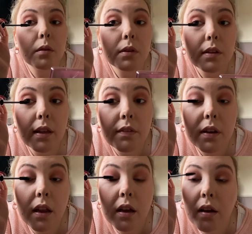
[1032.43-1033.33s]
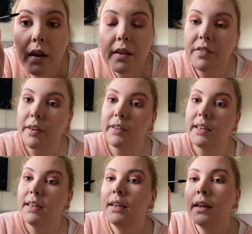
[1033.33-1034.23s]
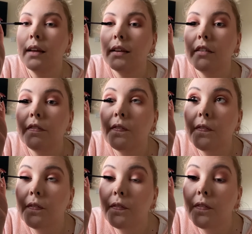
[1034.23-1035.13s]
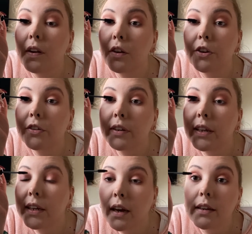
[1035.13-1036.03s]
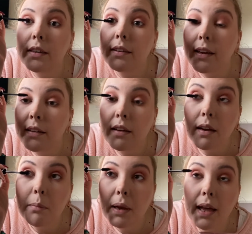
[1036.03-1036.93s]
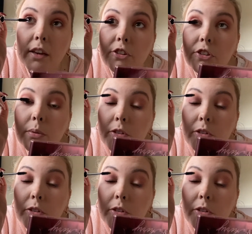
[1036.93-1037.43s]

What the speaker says: it's given a kind of very fluttery kind of daytime lash, which